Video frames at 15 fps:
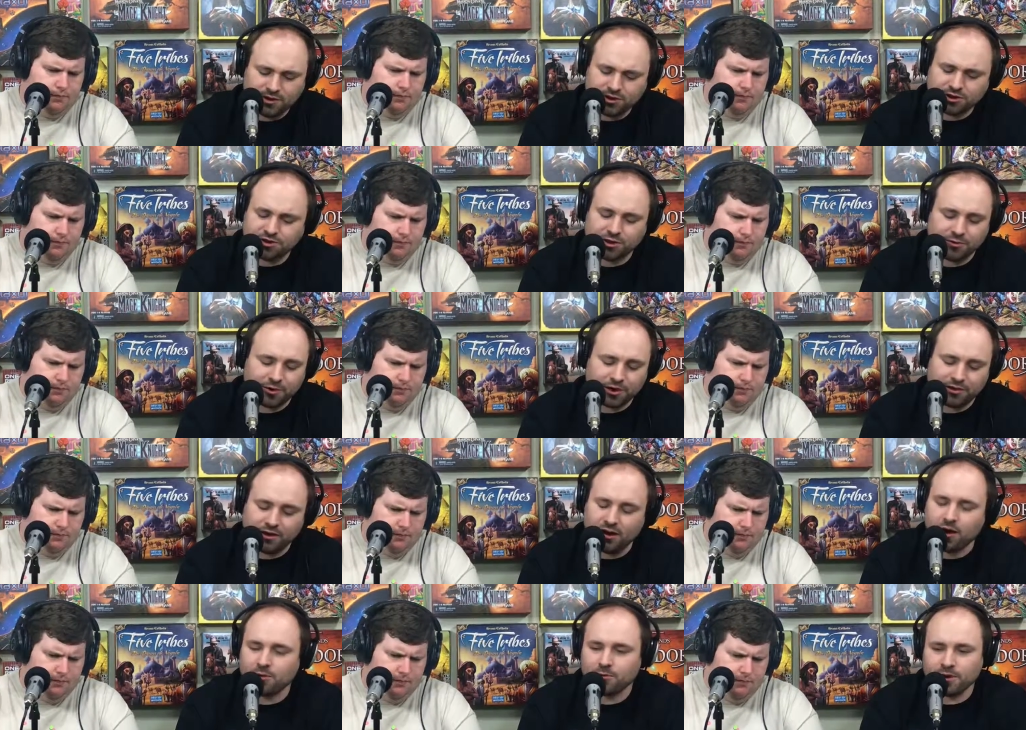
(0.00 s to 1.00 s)
Speaker 1: just so good.
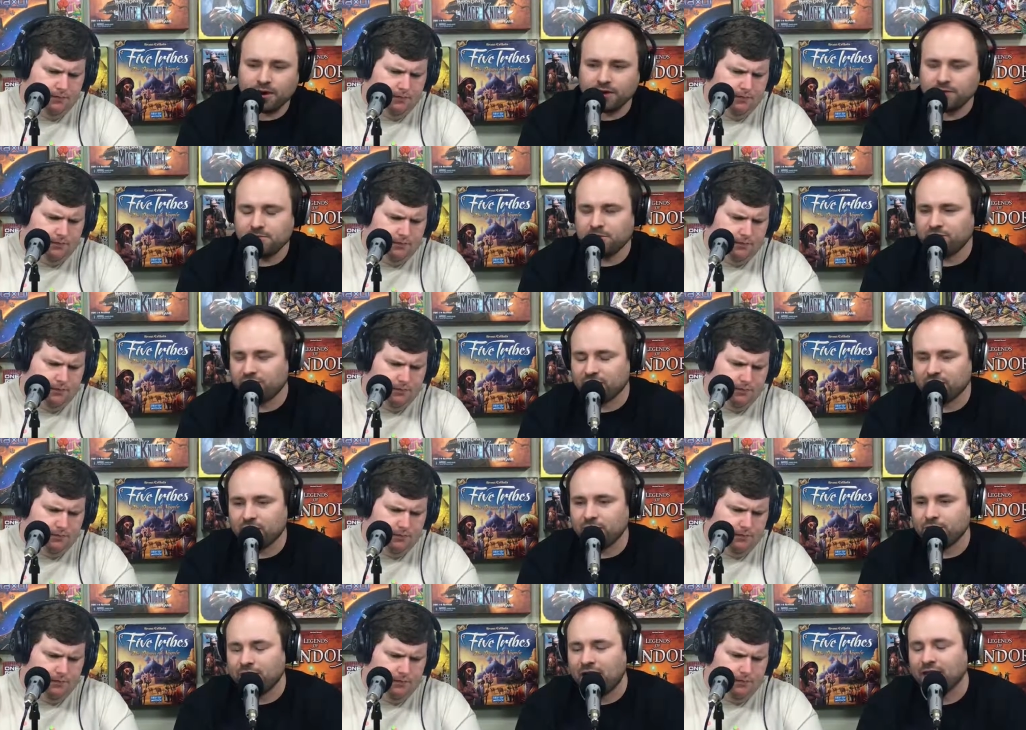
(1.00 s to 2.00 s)
The artwork and the music
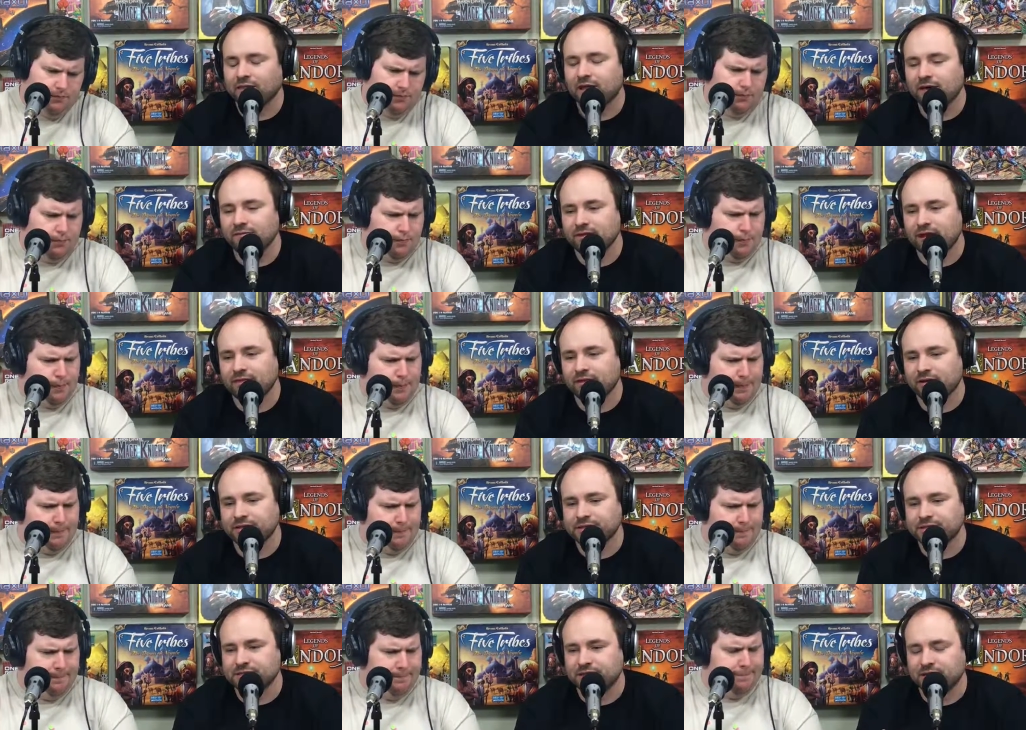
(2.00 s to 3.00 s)
alone. I love that
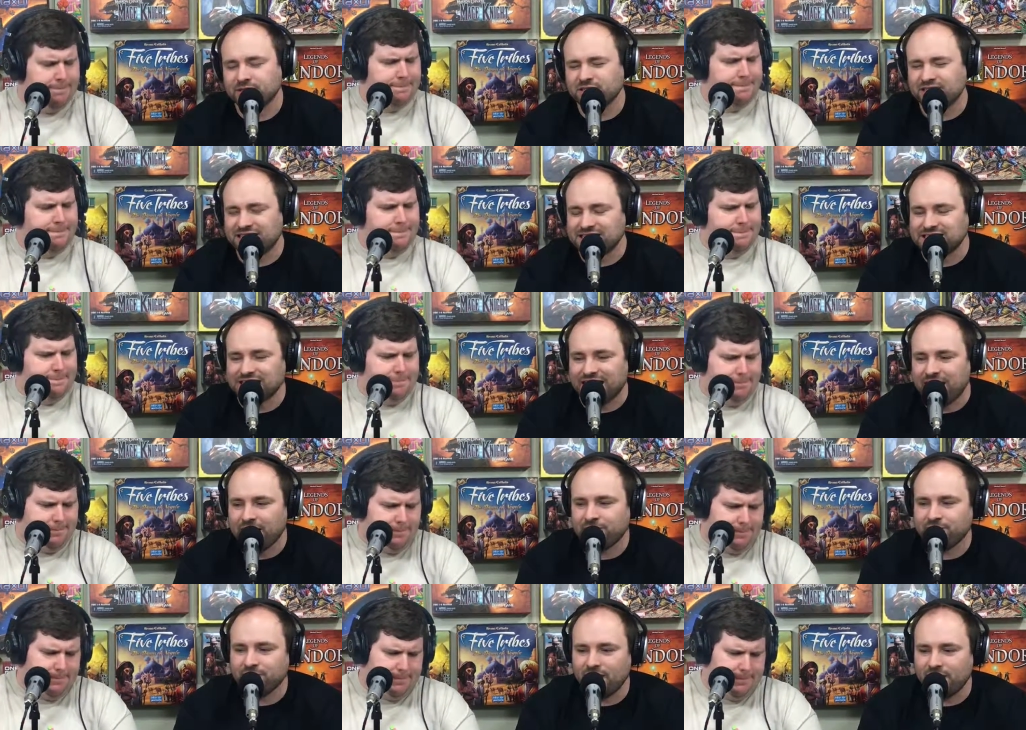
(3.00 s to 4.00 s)
there's there's these
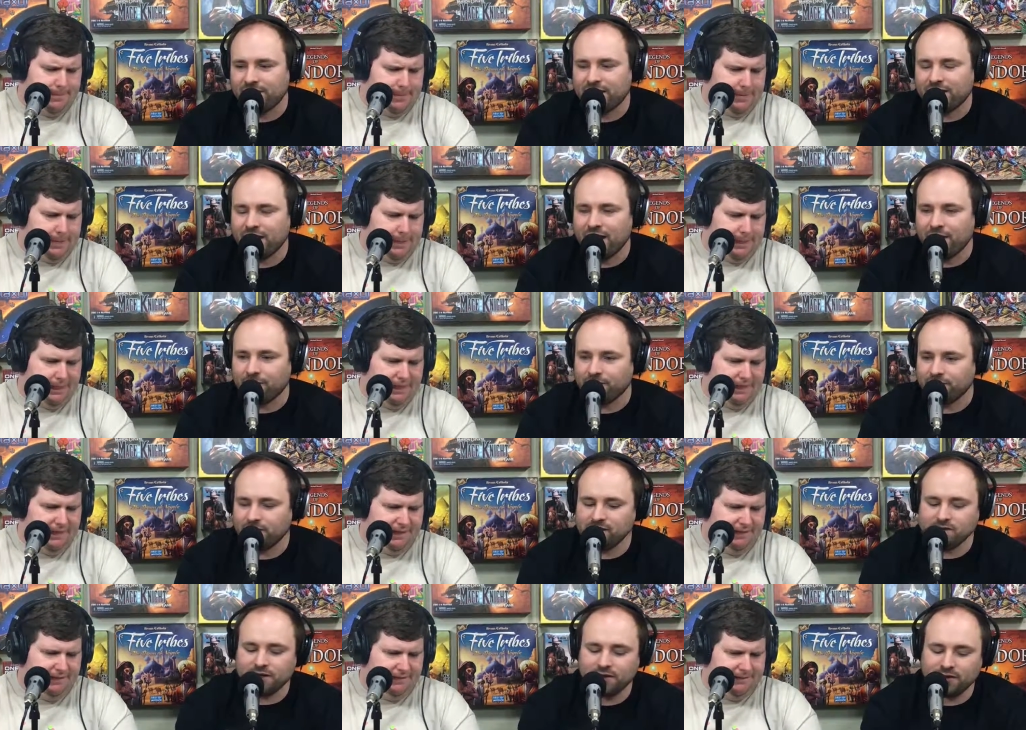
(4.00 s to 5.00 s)
games that are out.
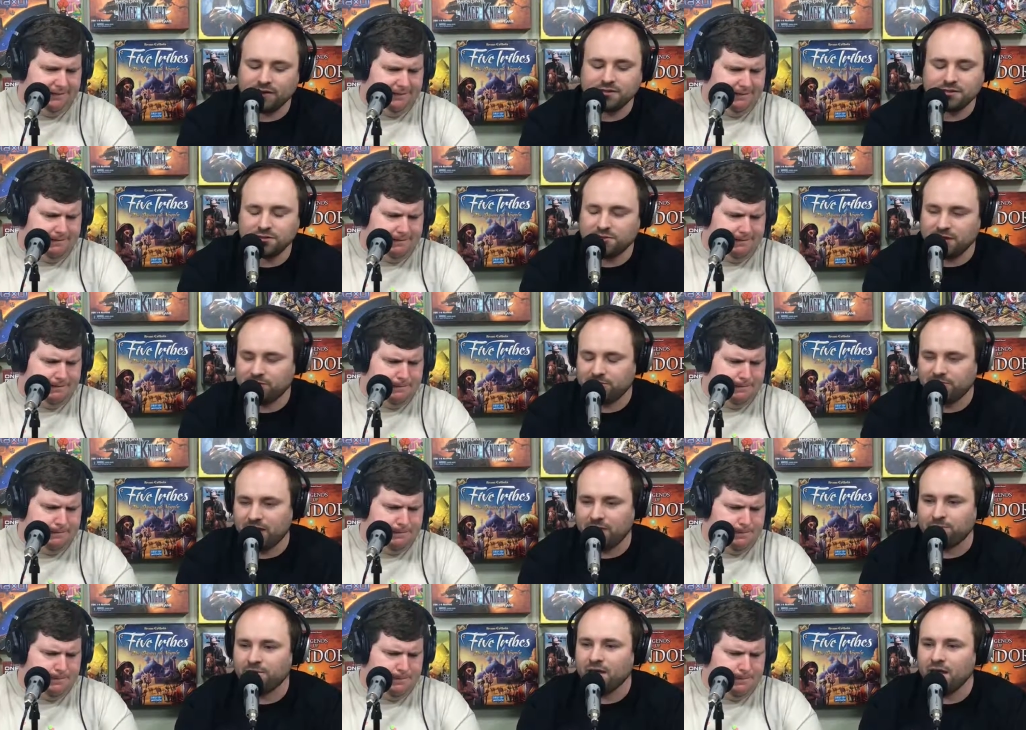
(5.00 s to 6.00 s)
These like these two types of
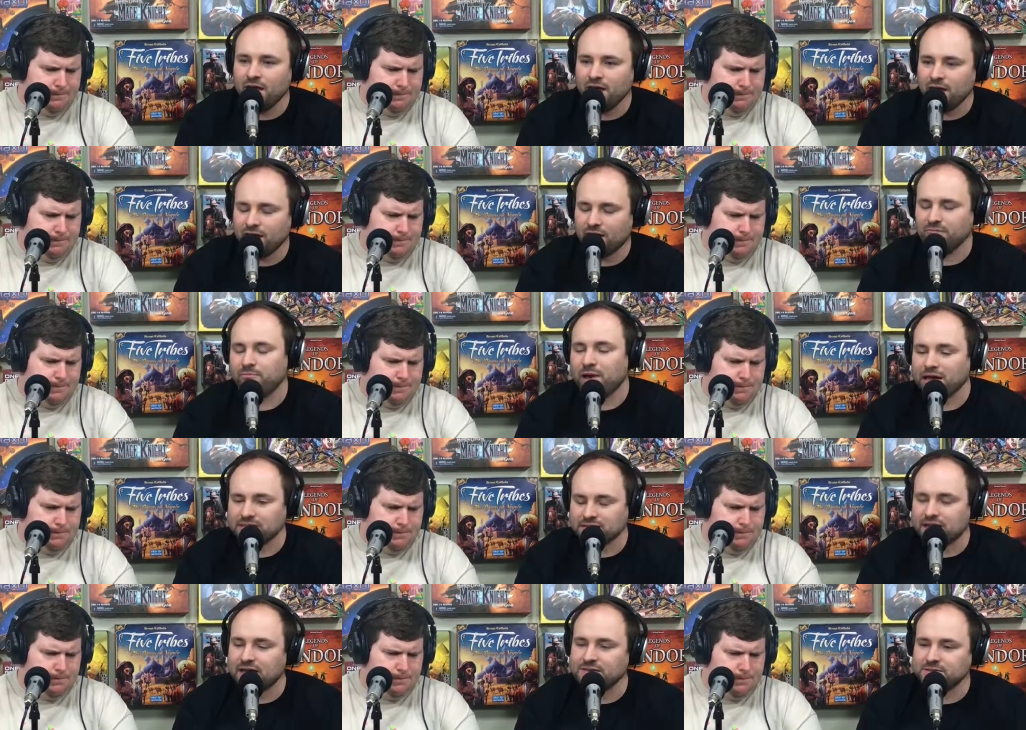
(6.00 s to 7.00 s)
games, kind of
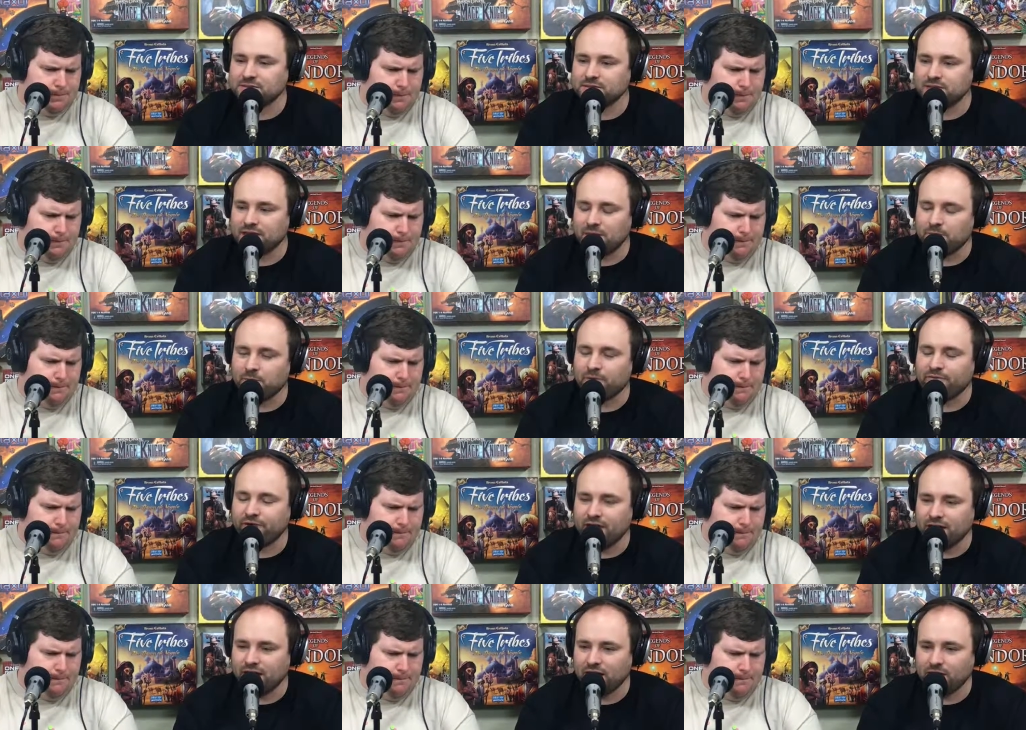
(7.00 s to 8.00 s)
bite size that
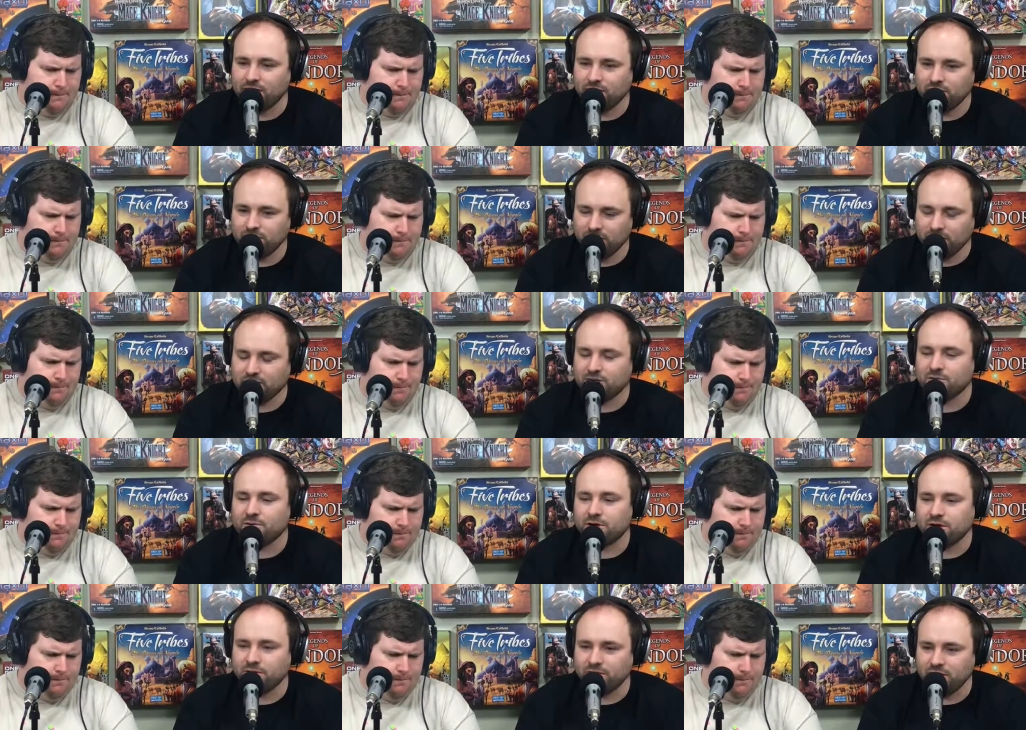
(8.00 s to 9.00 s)
provide a unique
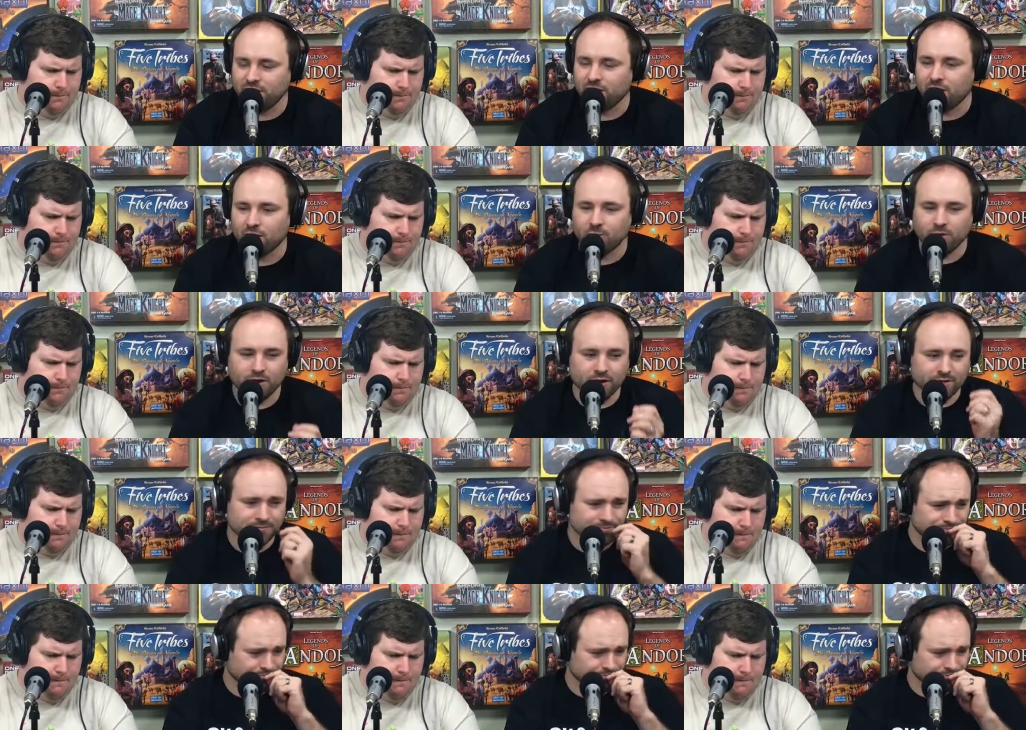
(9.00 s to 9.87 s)
story, unique artwork,